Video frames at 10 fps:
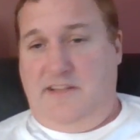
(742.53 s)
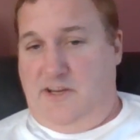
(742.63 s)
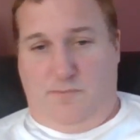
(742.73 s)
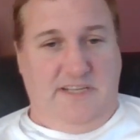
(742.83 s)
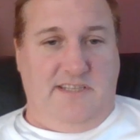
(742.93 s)

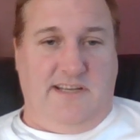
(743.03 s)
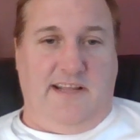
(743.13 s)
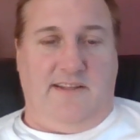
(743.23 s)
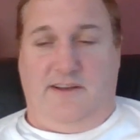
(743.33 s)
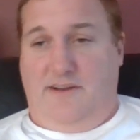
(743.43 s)
They'll meet
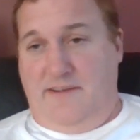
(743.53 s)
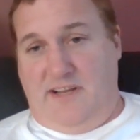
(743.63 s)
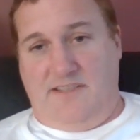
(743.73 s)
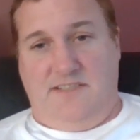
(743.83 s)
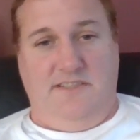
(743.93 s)
together, they'll have
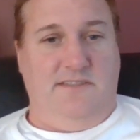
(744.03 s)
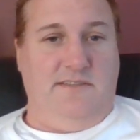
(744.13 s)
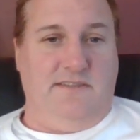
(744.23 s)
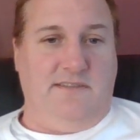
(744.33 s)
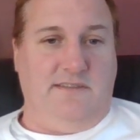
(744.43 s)

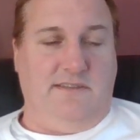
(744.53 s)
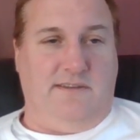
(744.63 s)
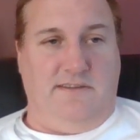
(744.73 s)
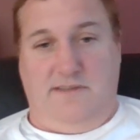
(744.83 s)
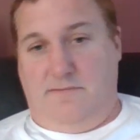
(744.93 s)
lunches,
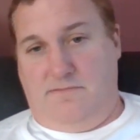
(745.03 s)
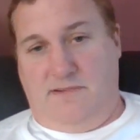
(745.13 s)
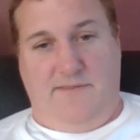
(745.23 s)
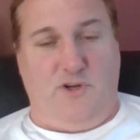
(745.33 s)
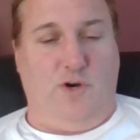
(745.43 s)
they'll
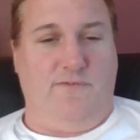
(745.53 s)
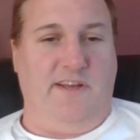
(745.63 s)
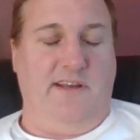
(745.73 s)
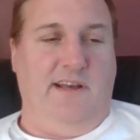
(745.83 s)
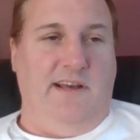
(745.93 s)
have coffee.